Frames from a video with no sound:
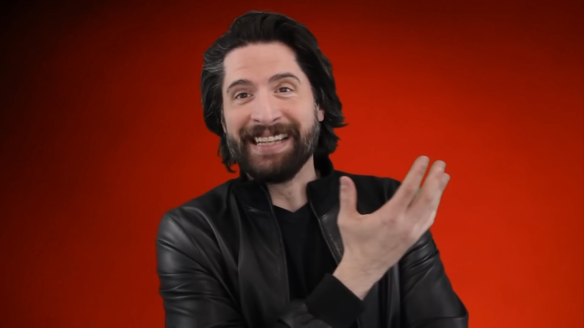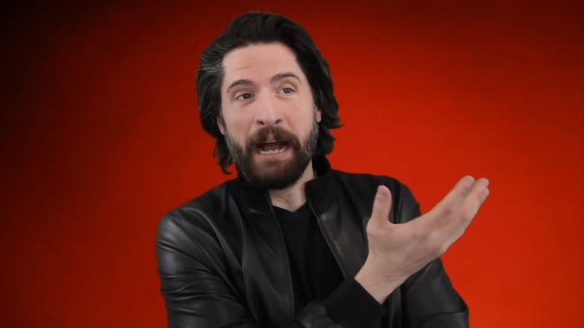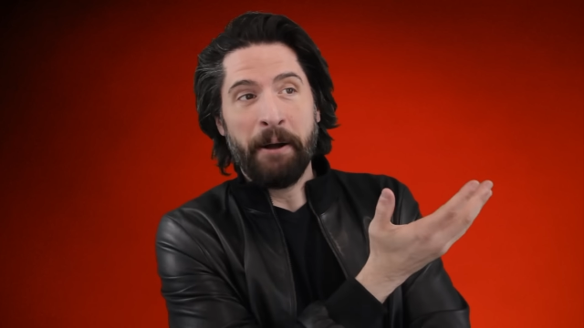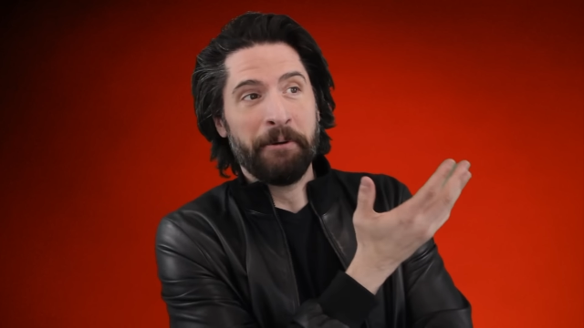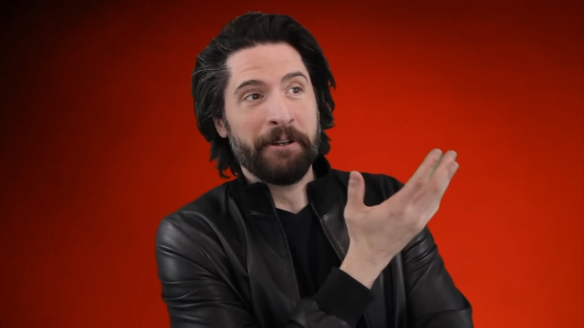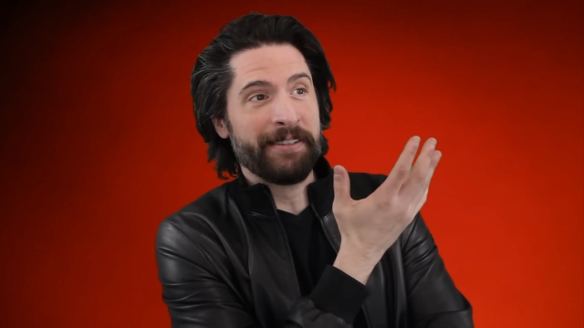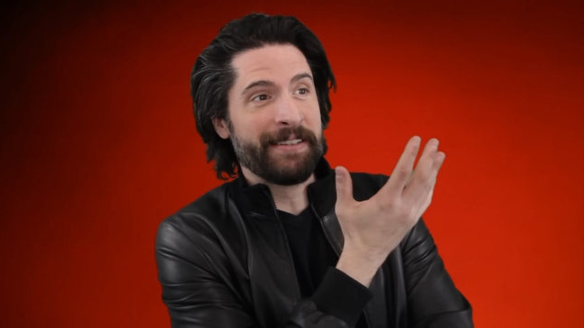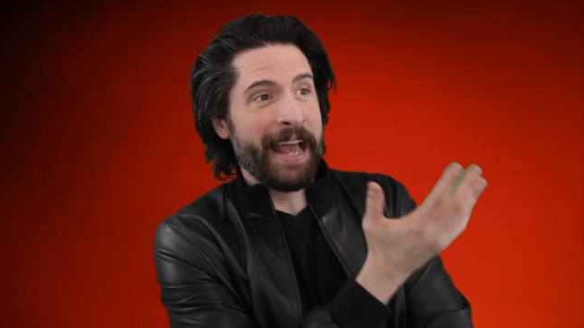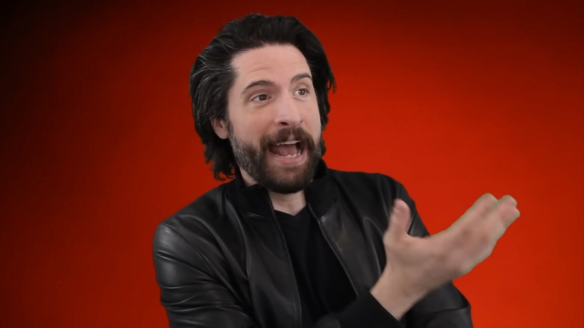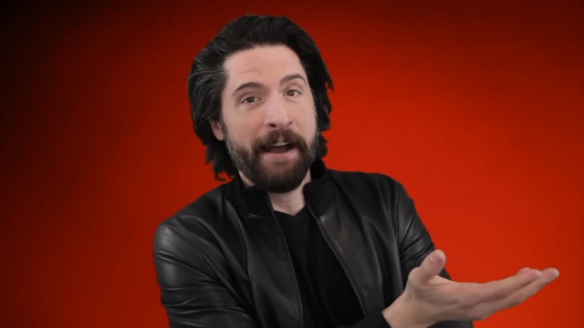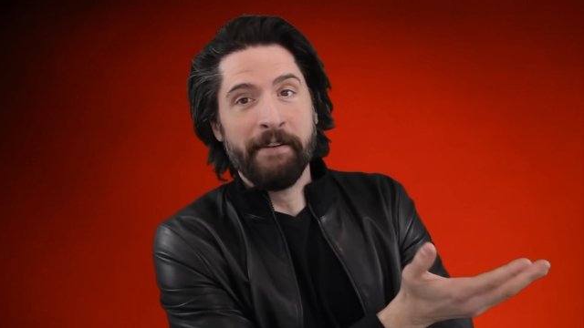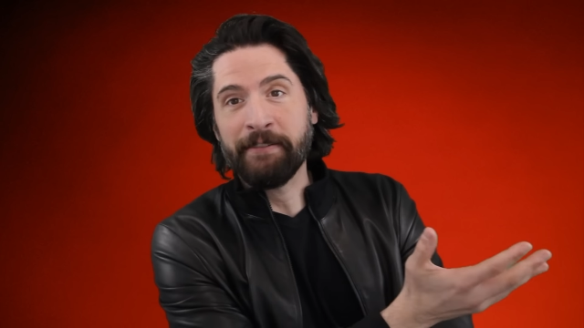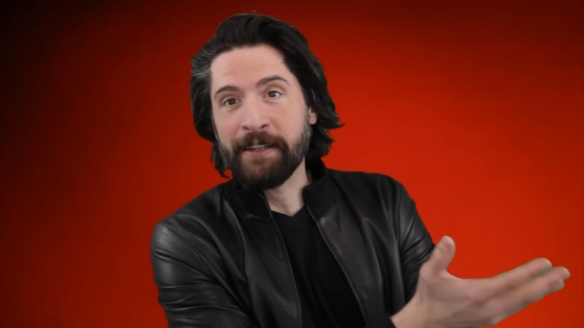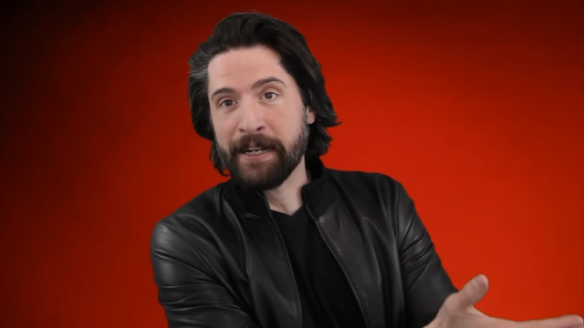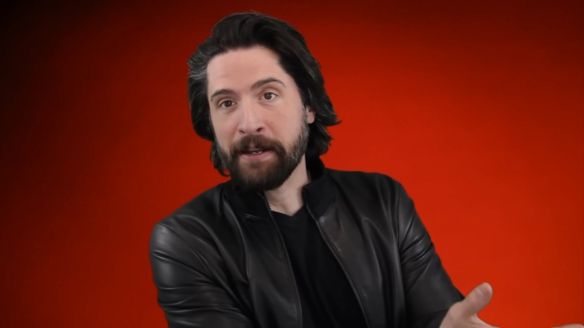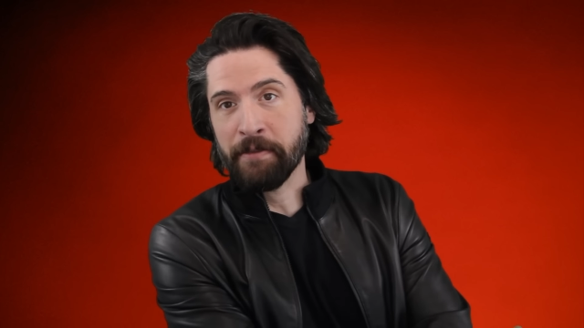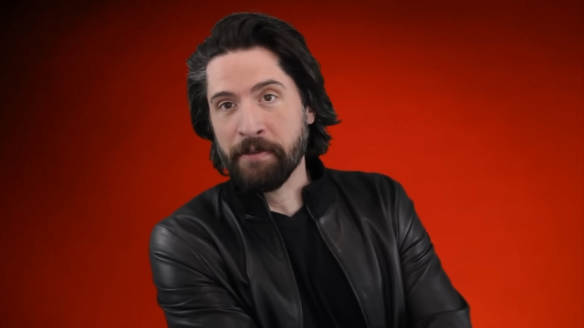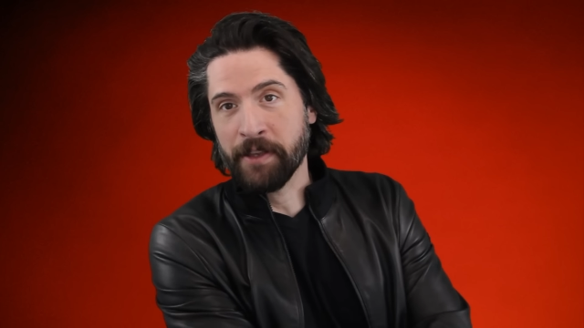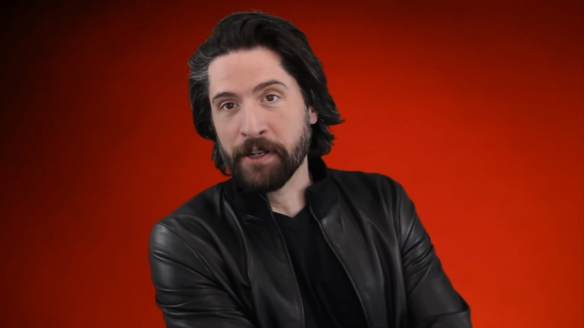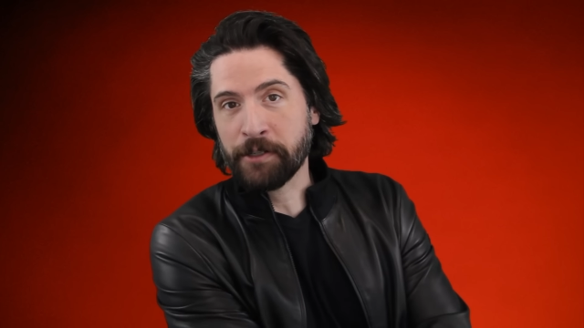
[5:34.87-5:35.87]
that was
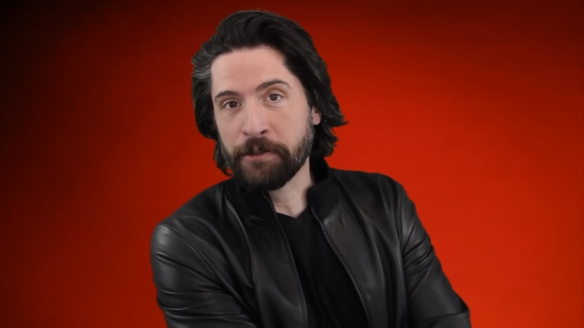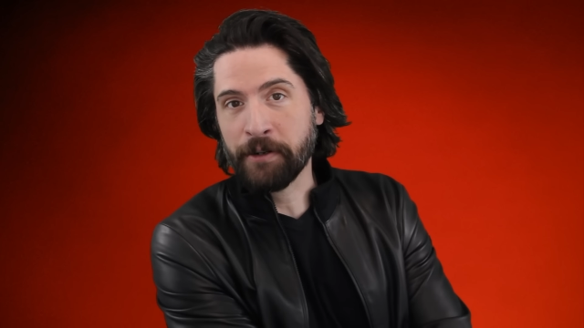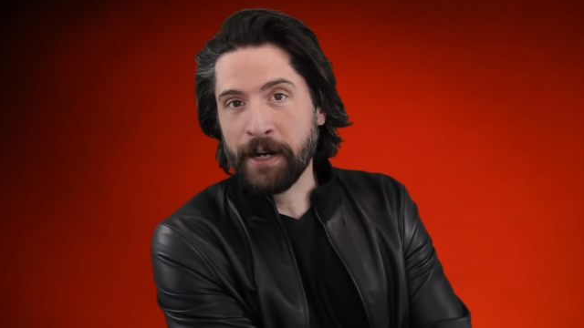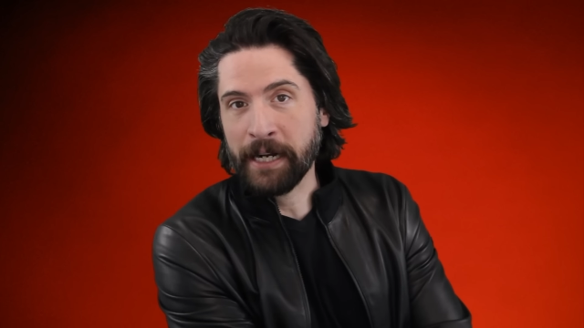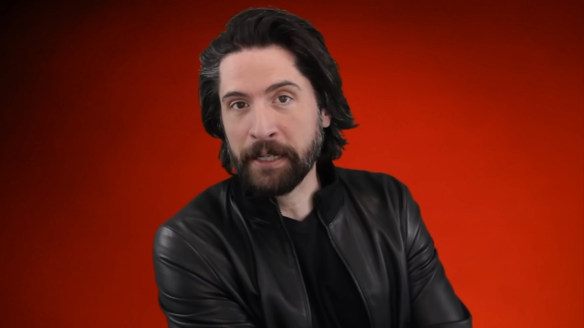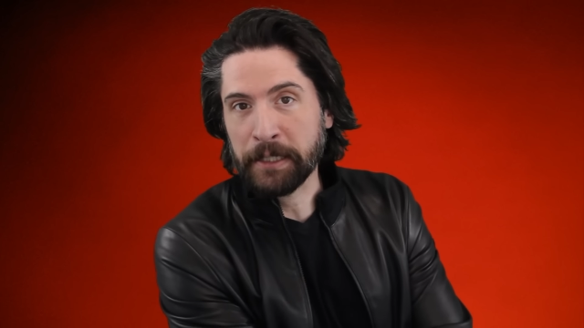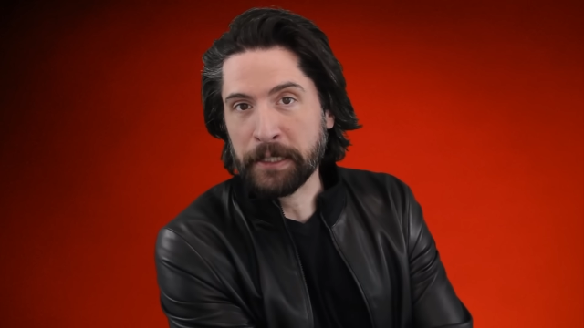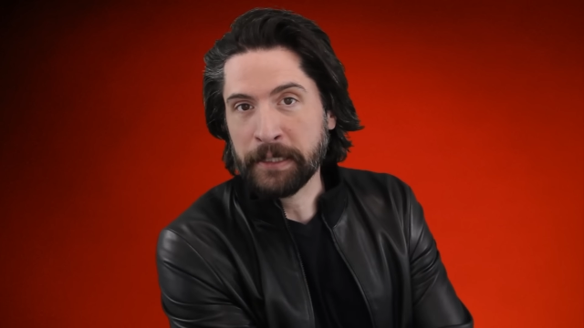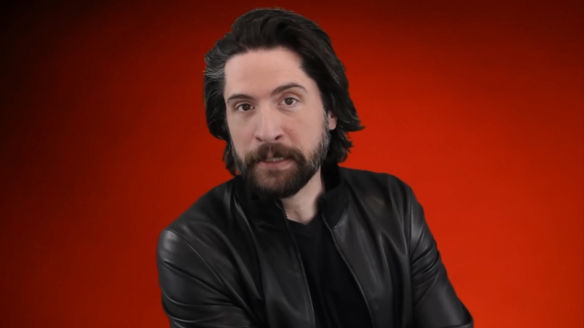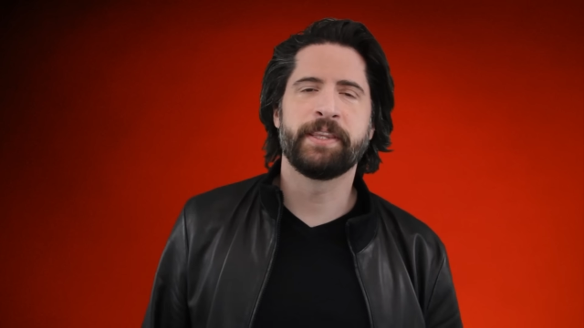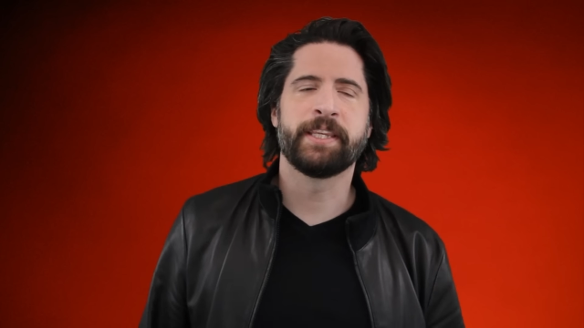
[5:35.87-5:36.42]
evident in the trailer,